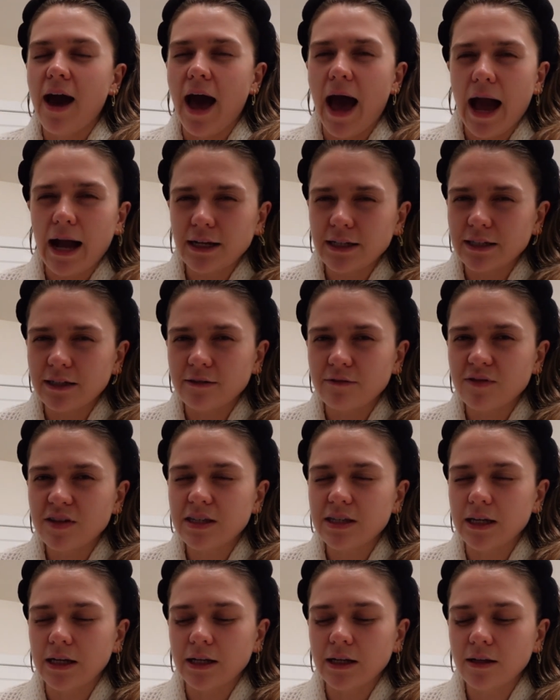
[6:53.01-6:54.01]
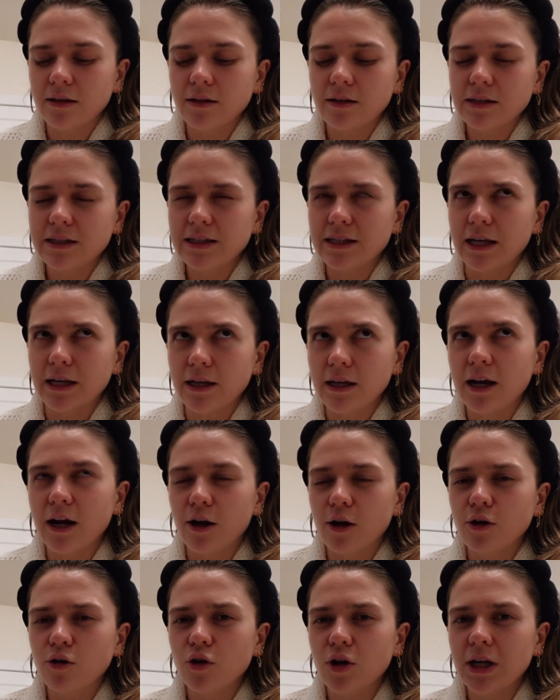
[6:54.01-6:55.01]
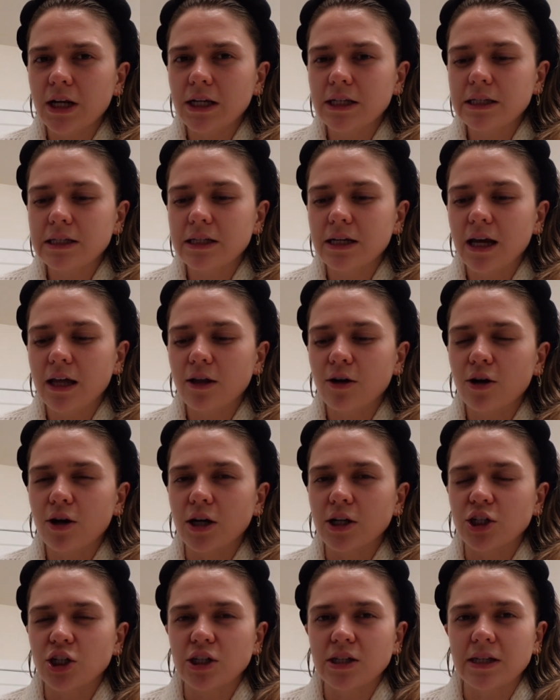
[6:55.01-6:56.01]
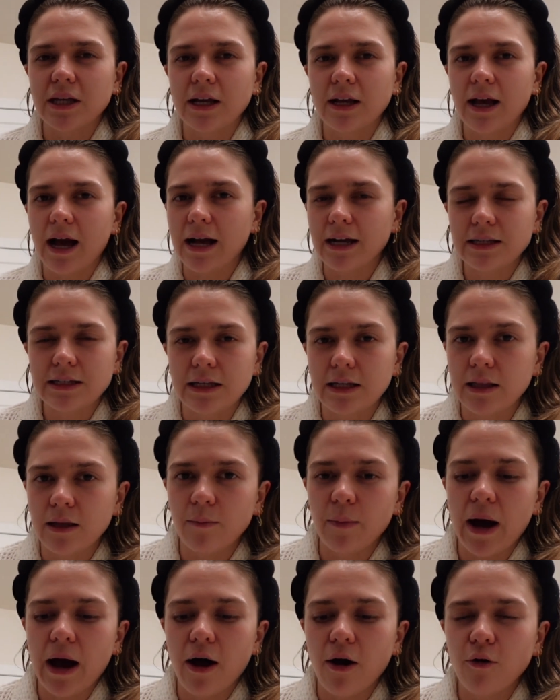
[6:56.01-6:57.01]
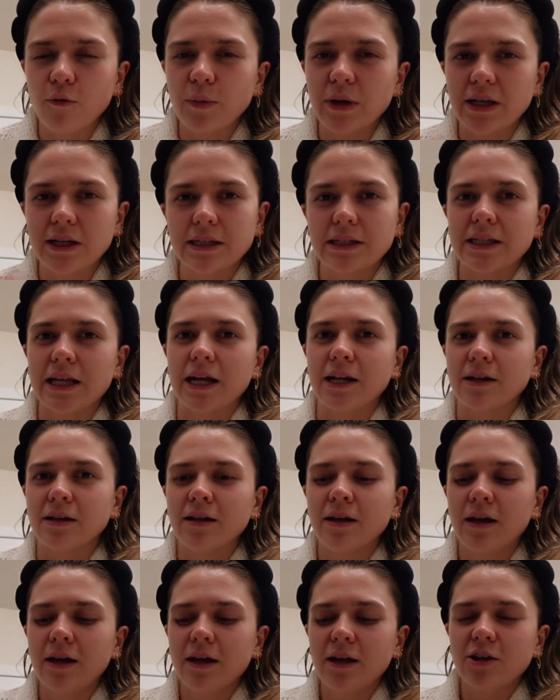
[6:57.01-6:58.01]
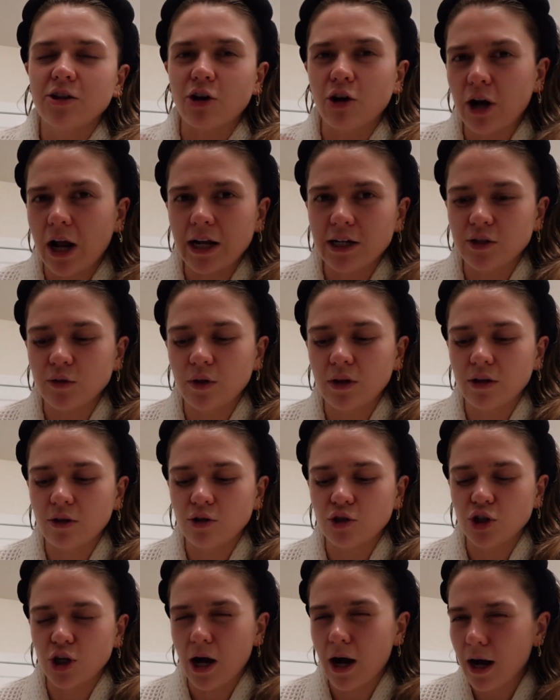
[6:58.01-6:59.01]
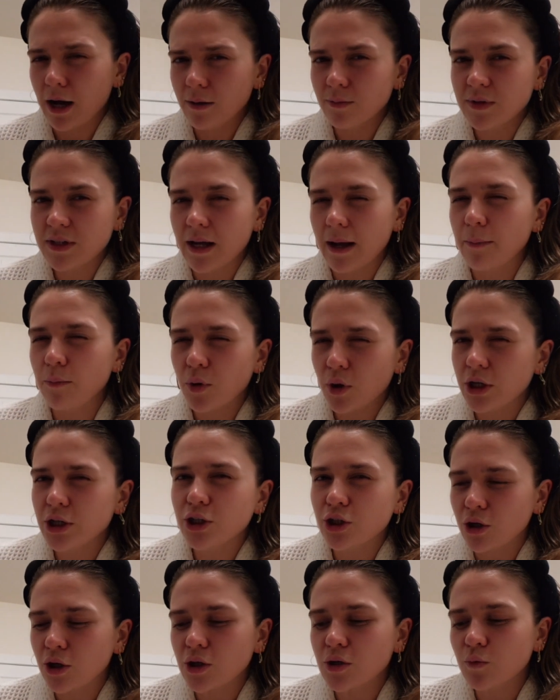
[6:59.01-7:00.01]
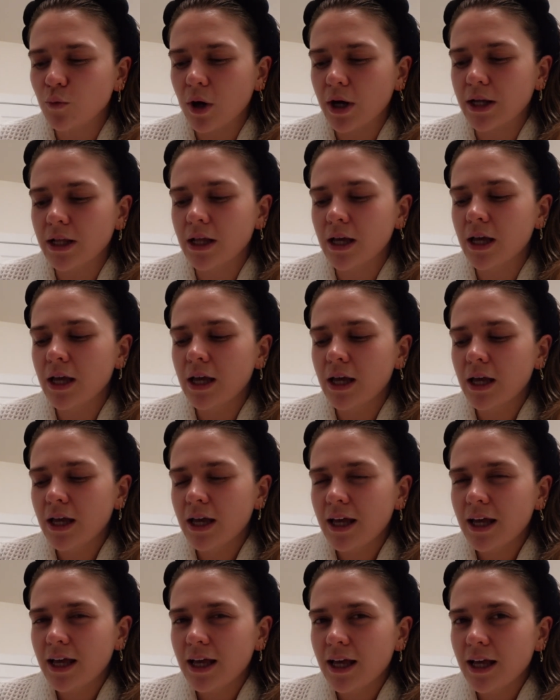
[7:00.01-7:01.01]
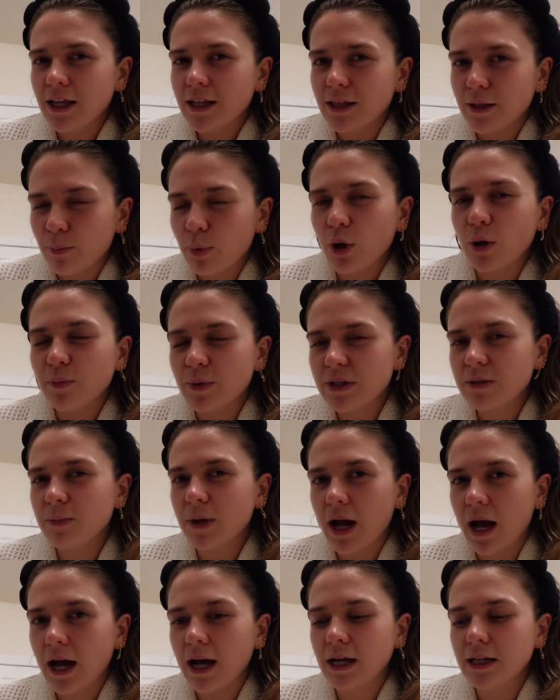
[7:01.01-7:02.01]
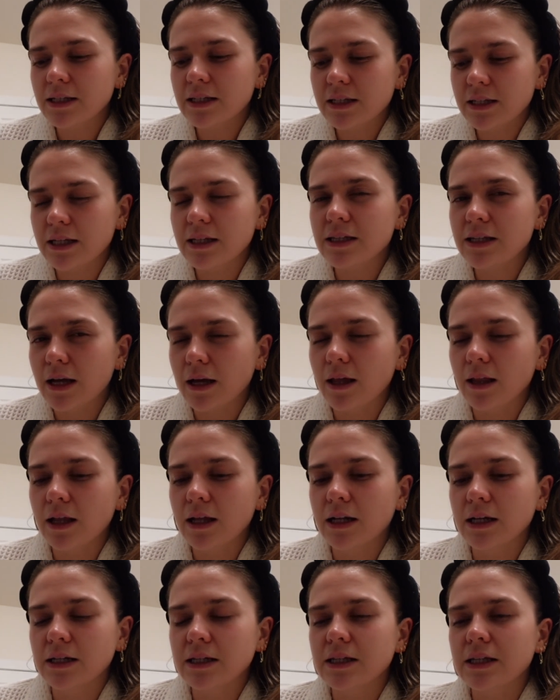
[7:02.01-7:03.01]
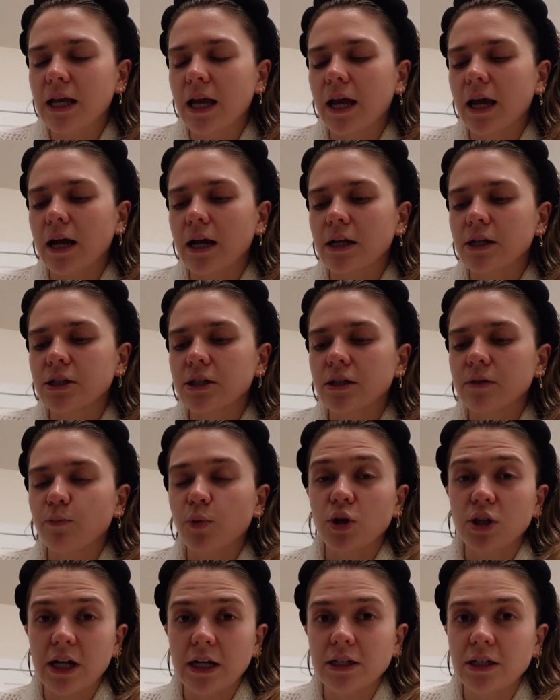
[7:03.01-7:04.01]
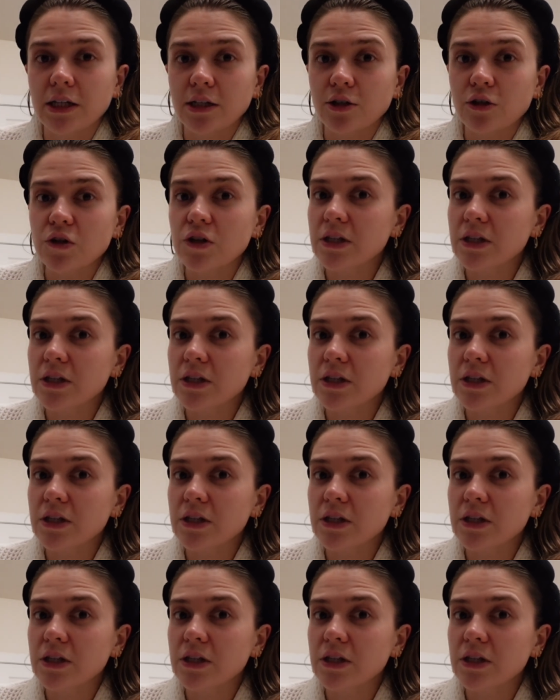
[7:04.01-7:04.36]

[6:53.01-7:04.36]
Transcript: active skincare ingredients together and just like Xing them out, because then they're not doing their jobs, I'm pretty sure, is what the purpose behind skin cycling is, and protecting your